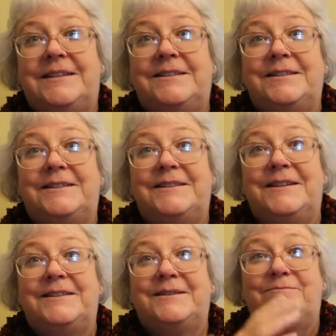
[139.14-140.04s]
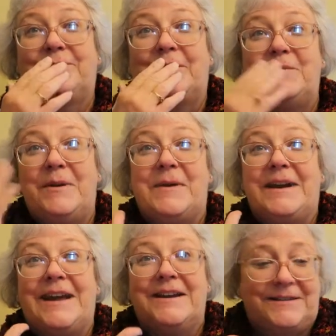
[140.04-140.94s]
that's, that's going to be my
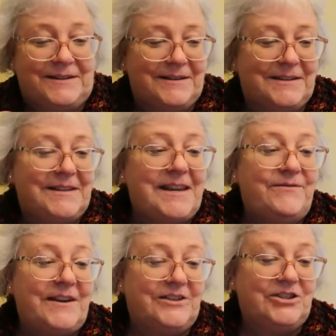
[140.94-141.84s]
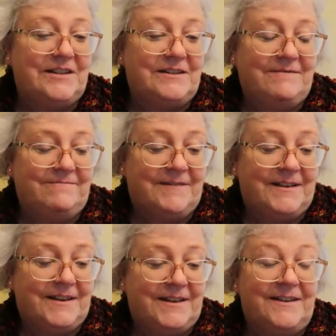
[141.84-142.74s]
guess. Scheveningen.
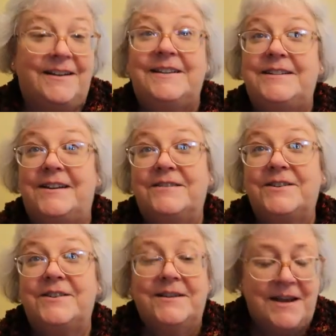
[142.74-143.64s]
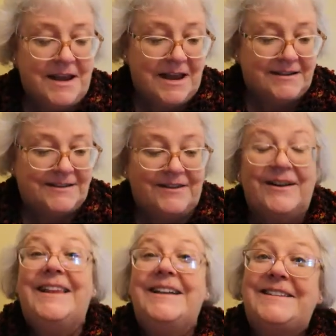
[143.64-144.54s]
Sounds good. So
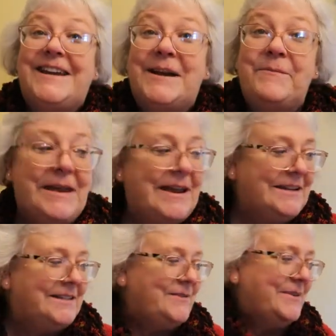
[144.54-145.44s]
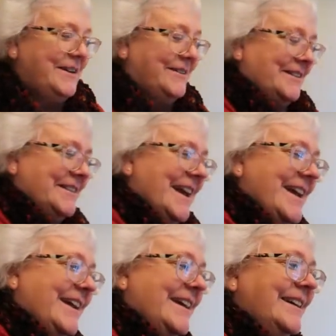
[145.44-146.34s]
let's take a peek and see what it looks like.